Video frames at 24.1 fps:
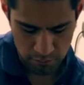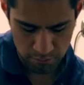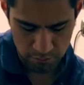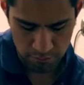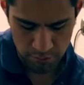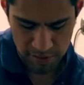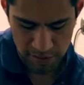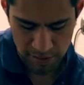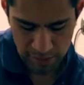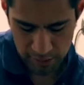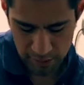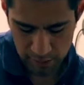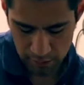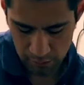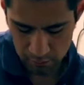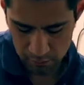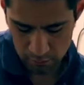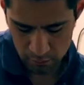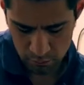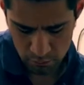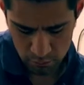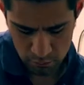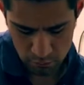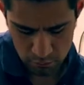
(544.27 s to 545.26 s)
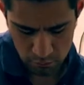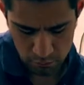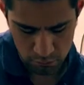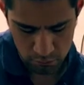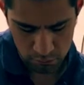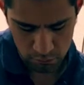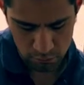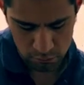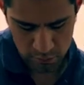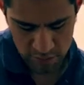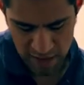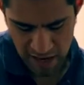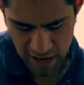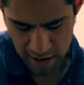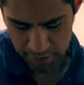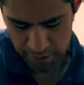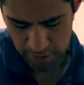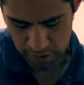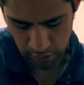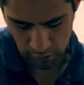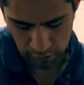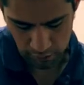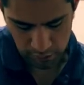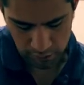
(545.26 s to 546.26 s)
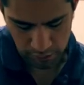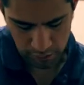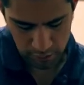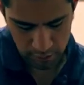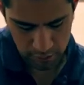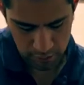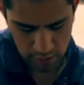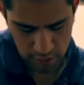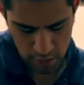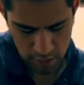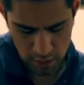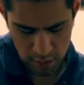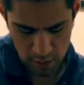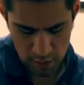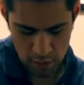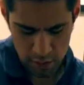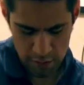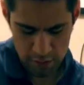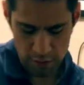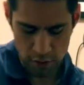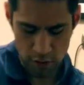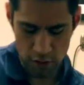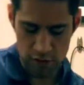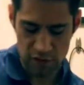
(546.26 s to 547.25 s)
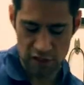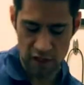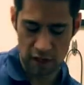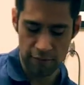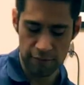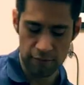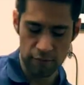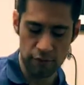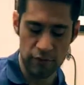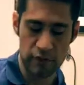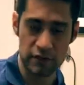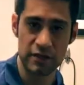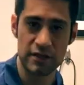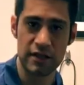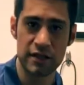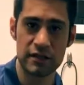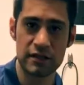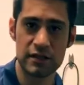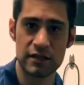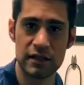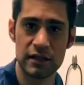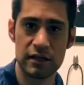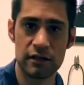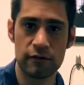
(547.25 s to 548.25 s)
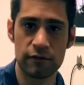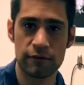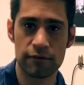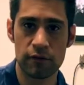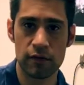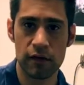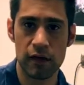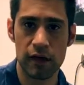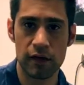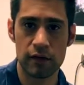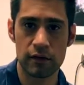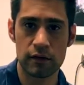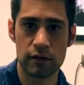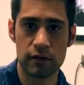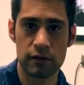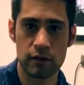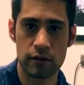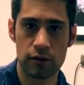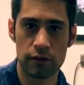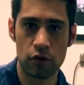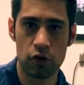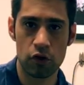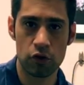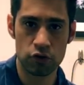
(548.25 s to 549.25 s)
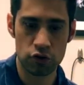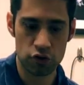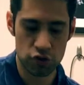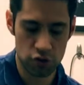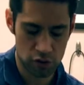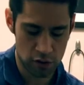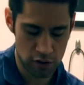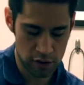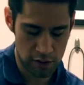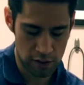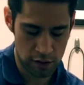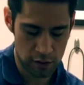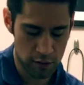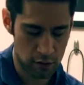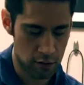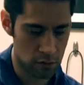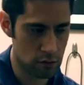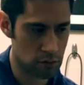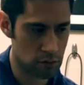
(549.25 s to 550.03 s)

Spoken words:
bending tapping lick. Starts off on the 16th fret, 3rd string.